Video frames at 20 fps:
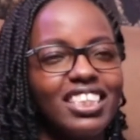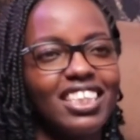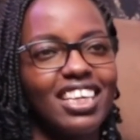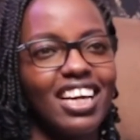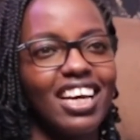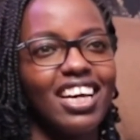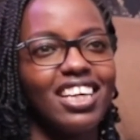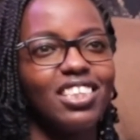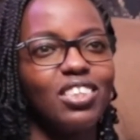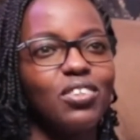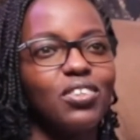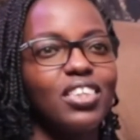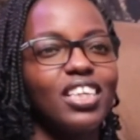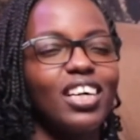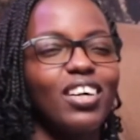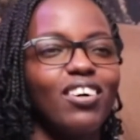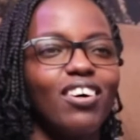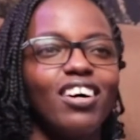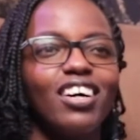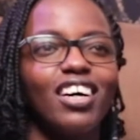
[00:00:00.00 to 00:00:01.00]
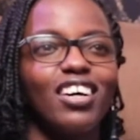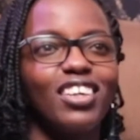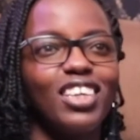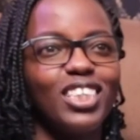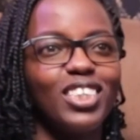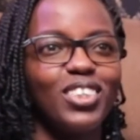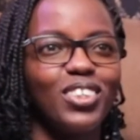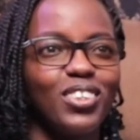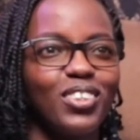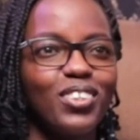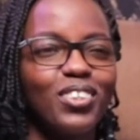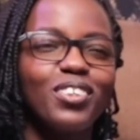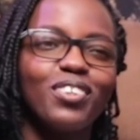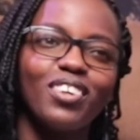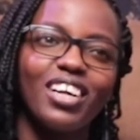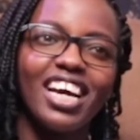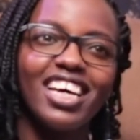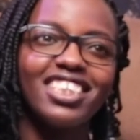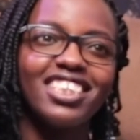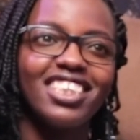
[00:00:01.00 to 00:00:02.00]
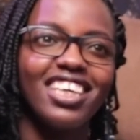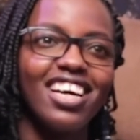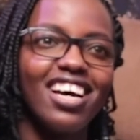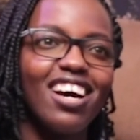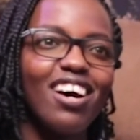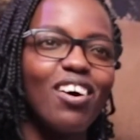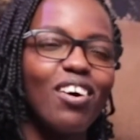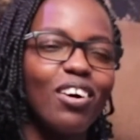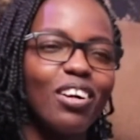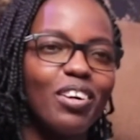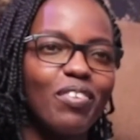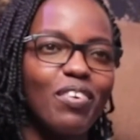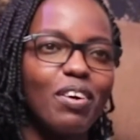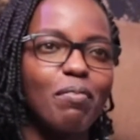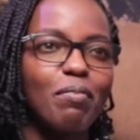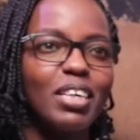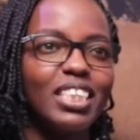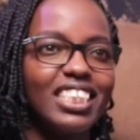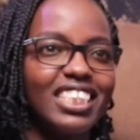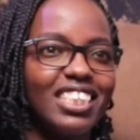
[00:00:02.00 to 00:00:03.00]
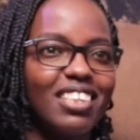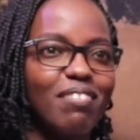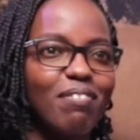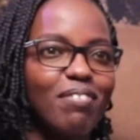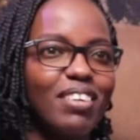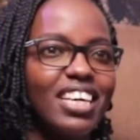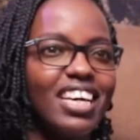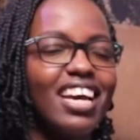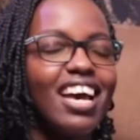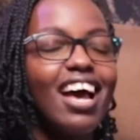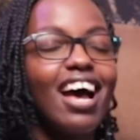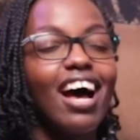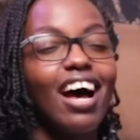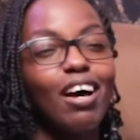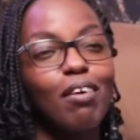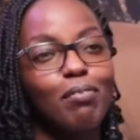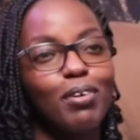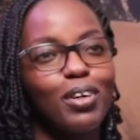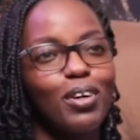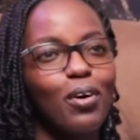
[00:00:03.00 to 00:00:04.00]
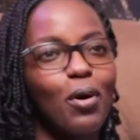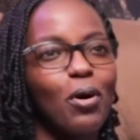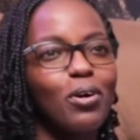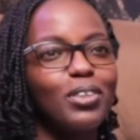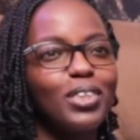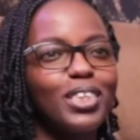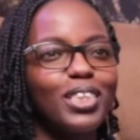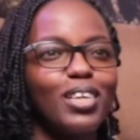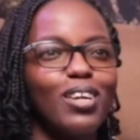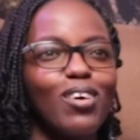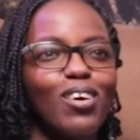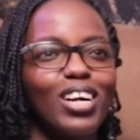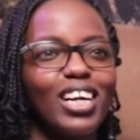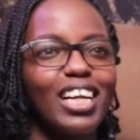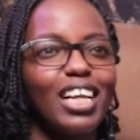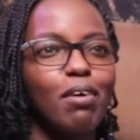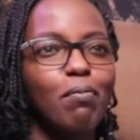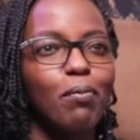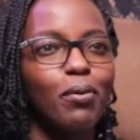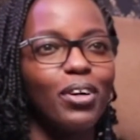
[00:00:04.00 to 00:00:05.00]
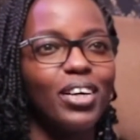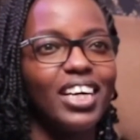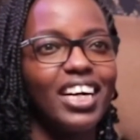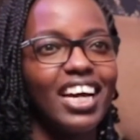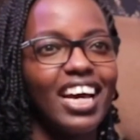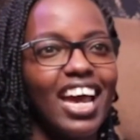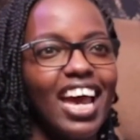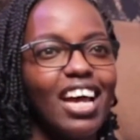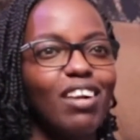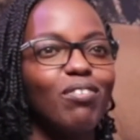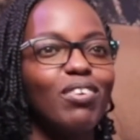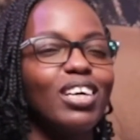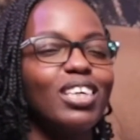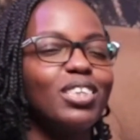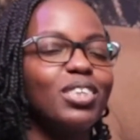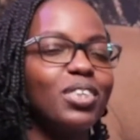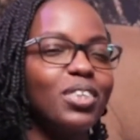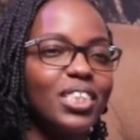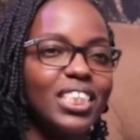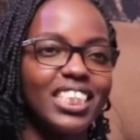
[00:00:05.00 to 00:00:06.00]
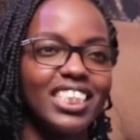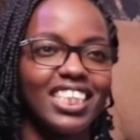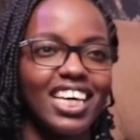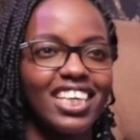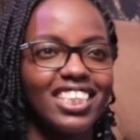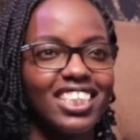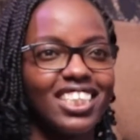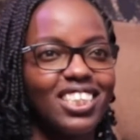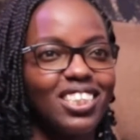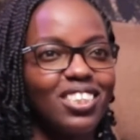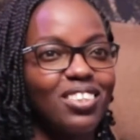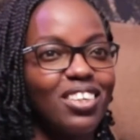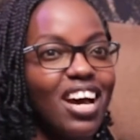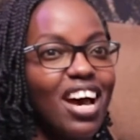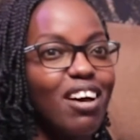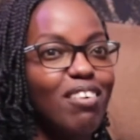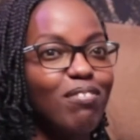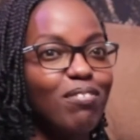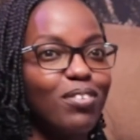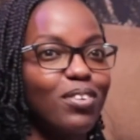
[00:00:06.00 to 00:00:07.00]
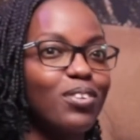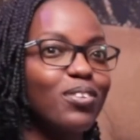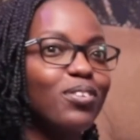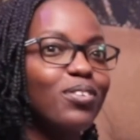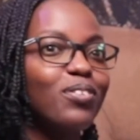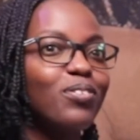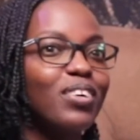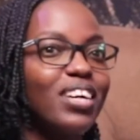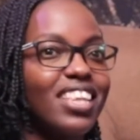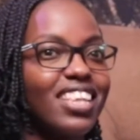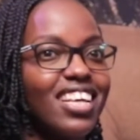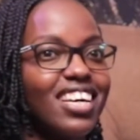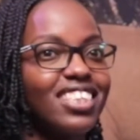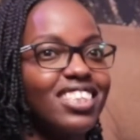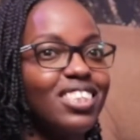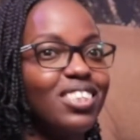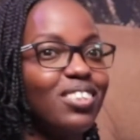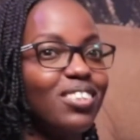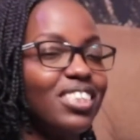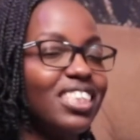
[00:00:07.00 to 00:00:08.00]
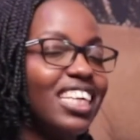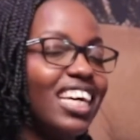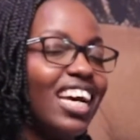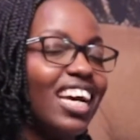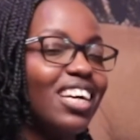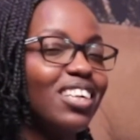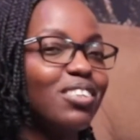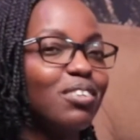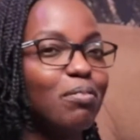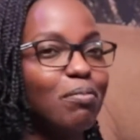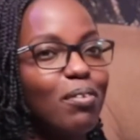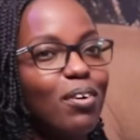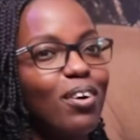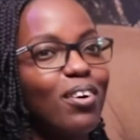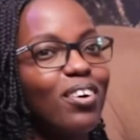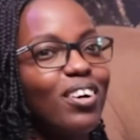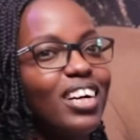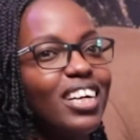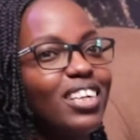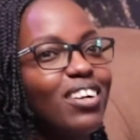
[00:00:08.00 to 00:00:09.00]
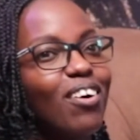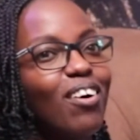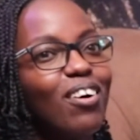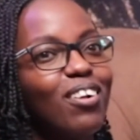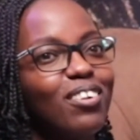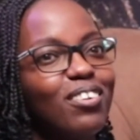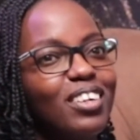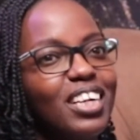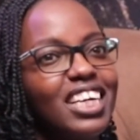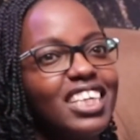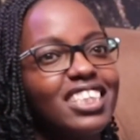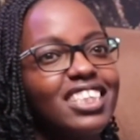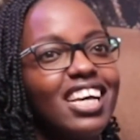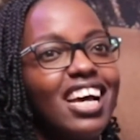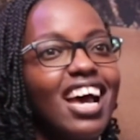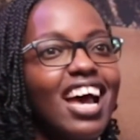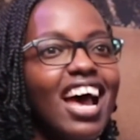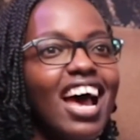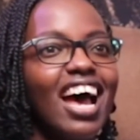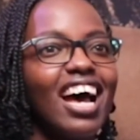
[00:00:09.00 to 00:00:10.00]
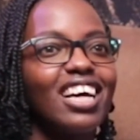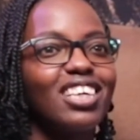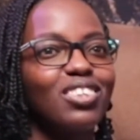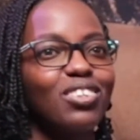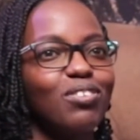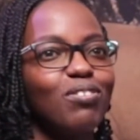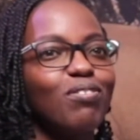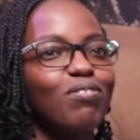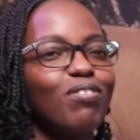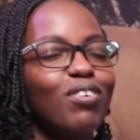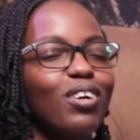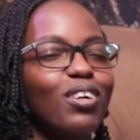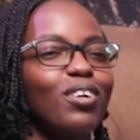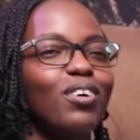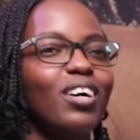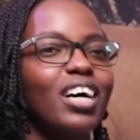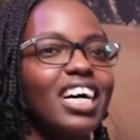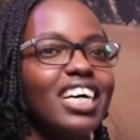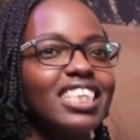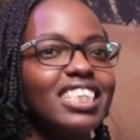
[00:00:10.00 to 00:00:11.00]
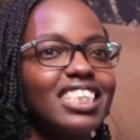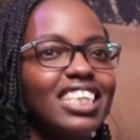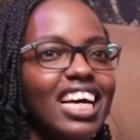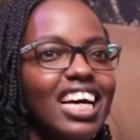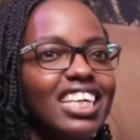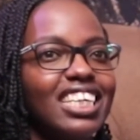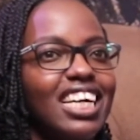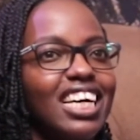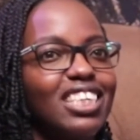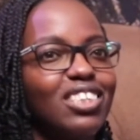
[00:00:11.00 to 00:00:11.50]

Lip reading: Again to the Conquerors show right here on Wema TV. I'm your host Laura Lepore and we are so excited to have you with us today, tomorrow and always as you follow us and